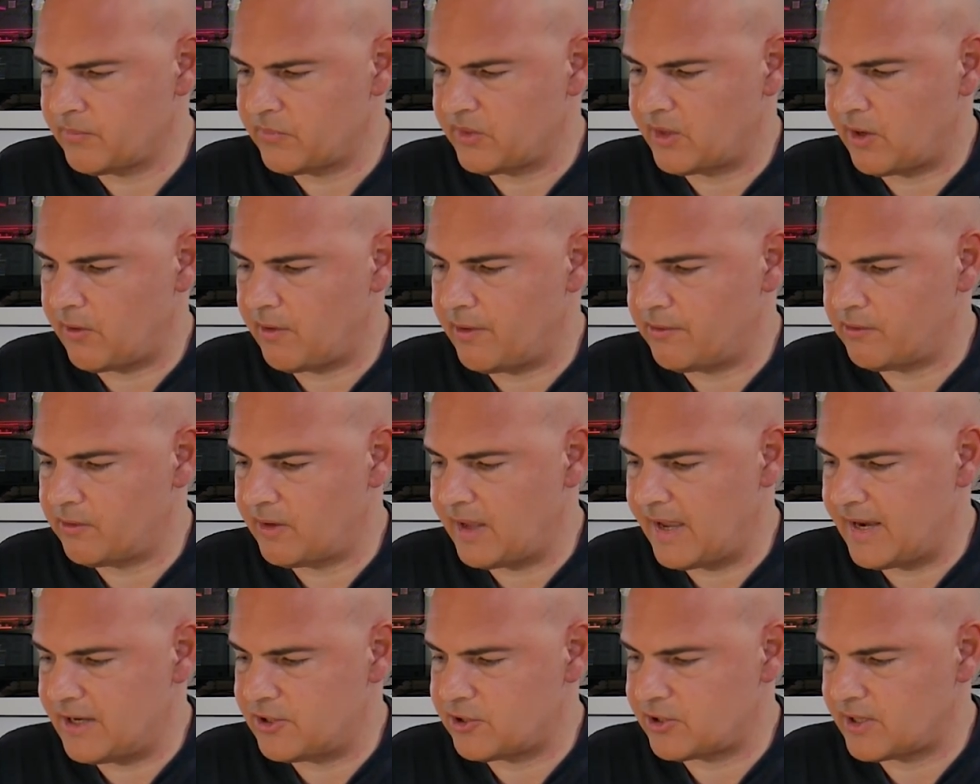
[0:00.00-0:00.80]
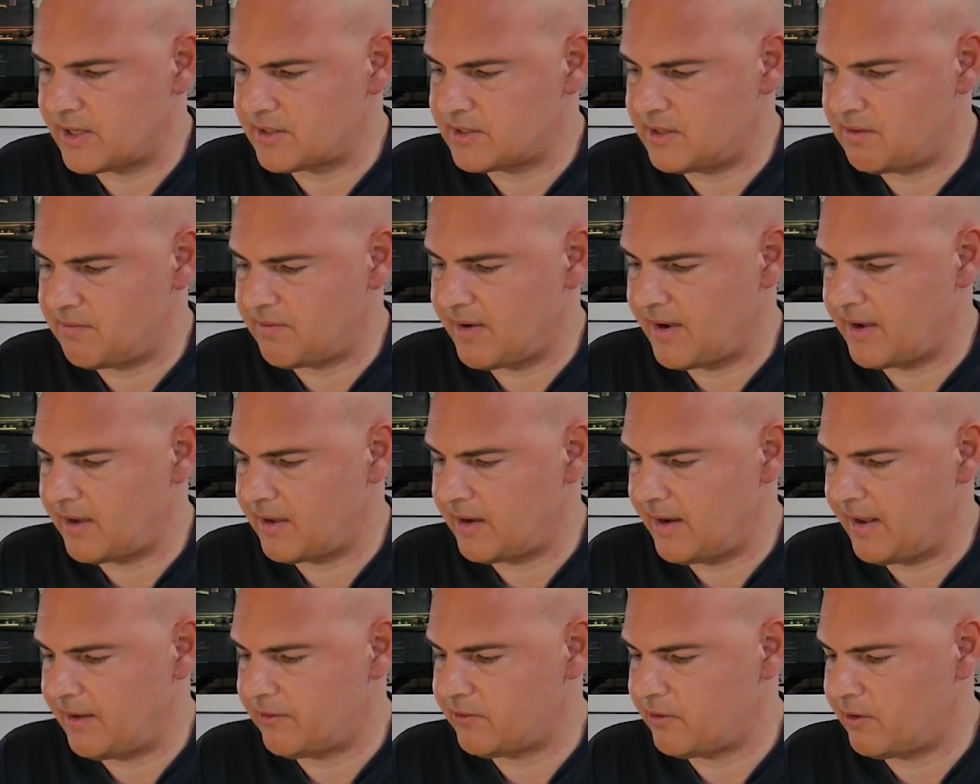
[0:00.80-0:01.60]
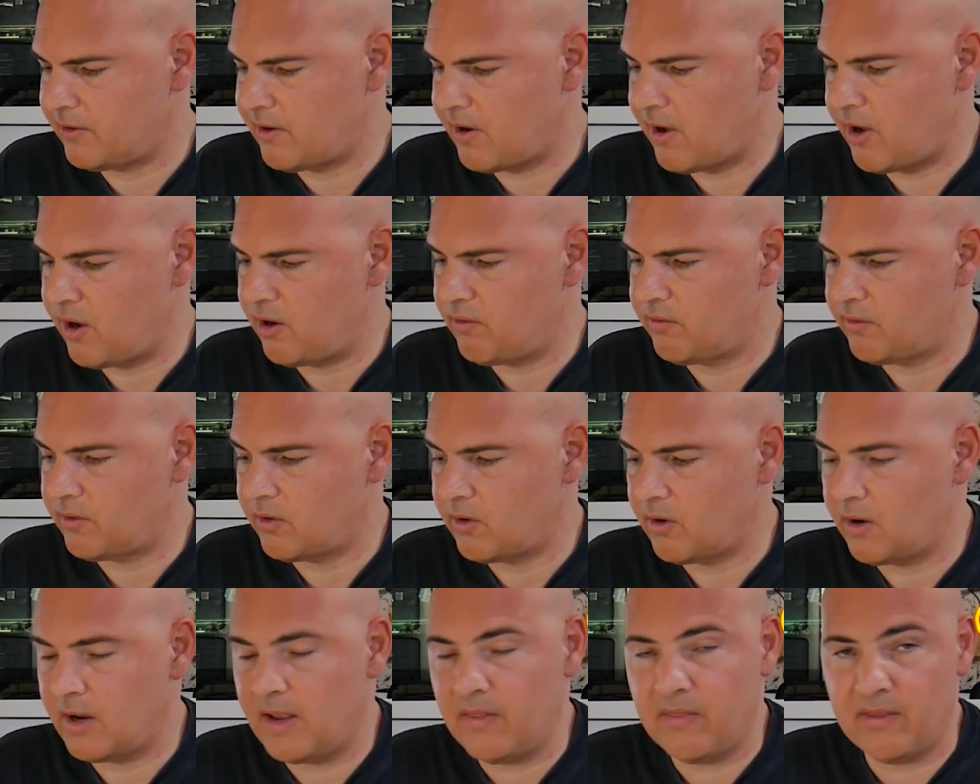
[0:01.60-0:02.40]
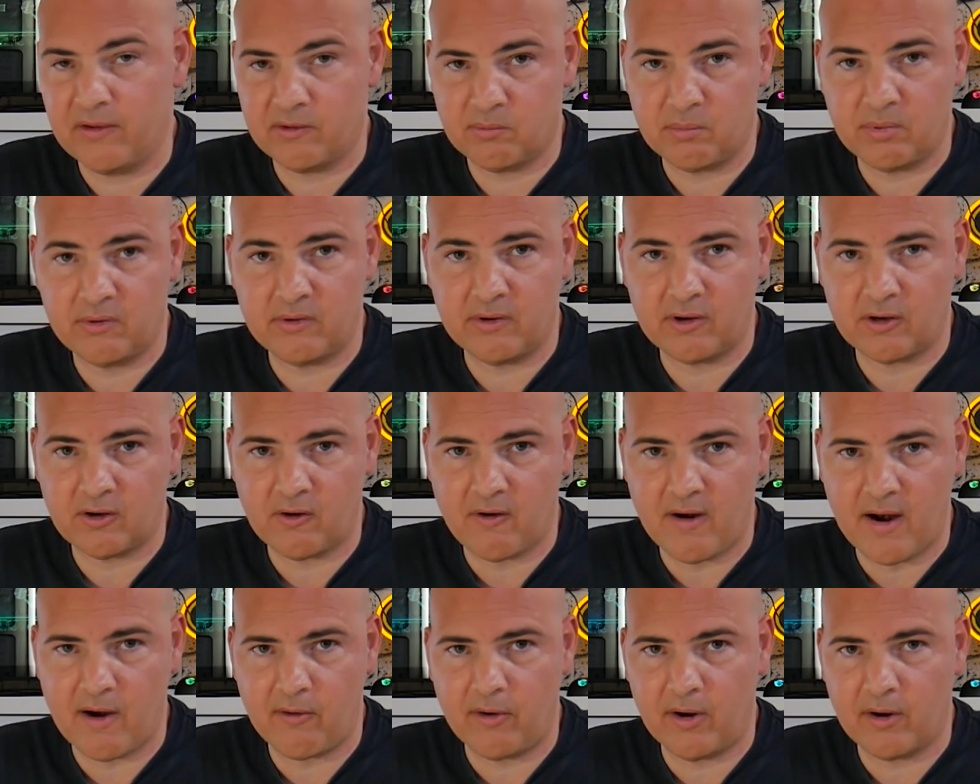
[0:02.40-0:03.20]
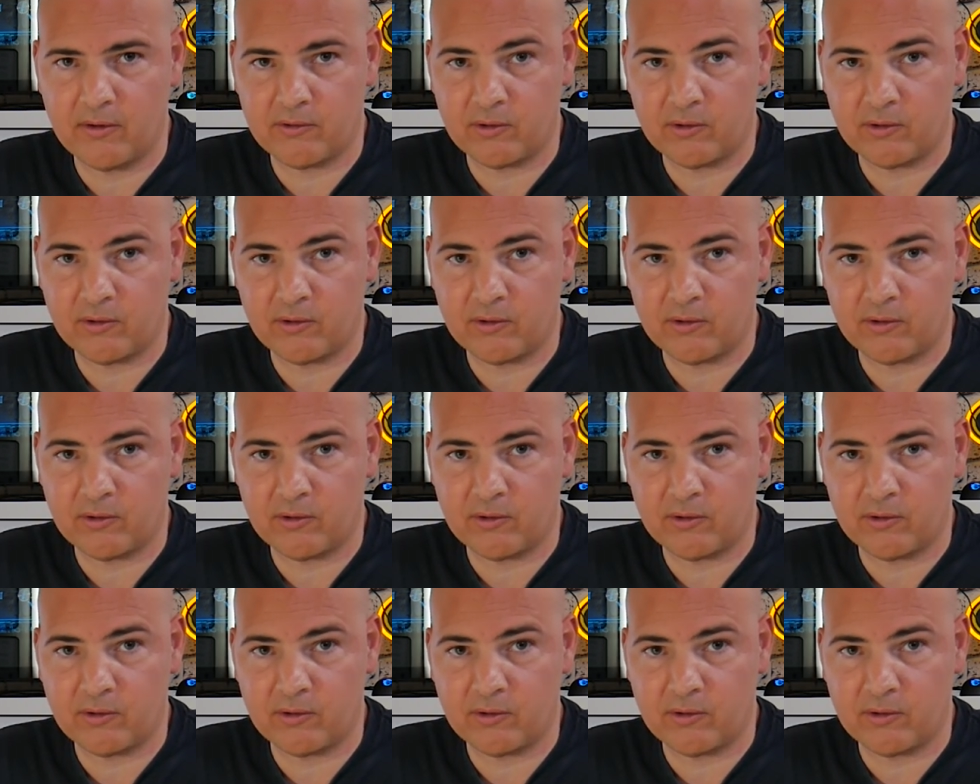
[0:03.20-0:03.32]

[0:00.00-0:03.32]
There isn't a chassis fan connector over in this particular area.